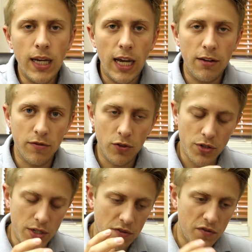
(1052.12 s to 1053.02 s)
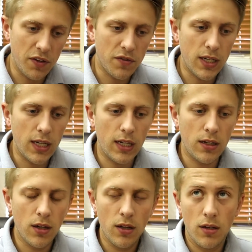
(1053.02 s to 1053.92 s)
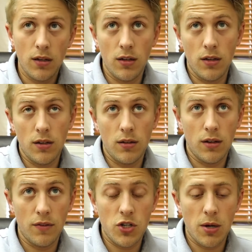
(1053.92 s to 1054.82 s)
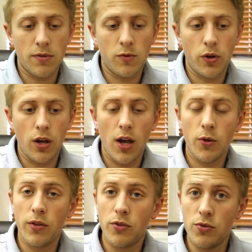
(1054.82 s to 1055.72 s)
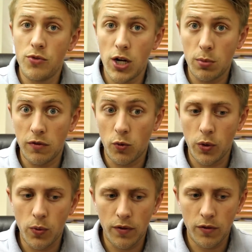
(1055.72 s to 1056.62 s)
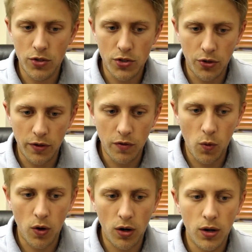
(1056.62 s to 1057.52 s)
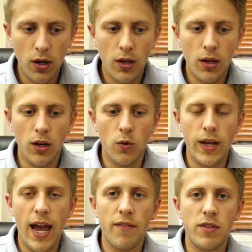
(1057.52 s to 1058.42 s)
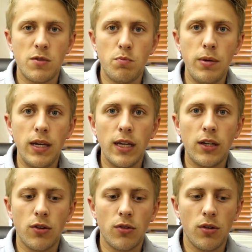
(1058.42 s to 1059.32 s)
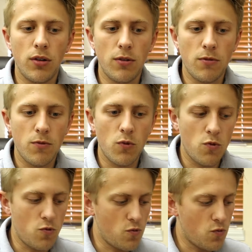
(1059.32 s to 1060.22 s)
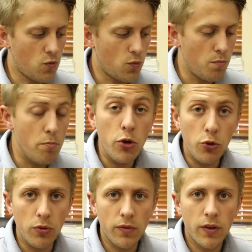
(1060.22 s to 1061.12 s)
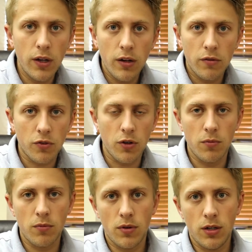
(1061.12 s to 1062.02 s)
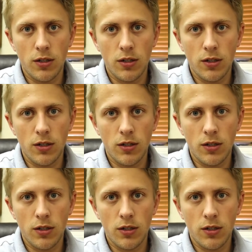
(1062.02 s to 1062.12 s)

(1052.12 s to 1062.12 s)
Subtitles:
In verses 15 of chapter 40 all the way through chapter 41 and verse 34, we have this big move from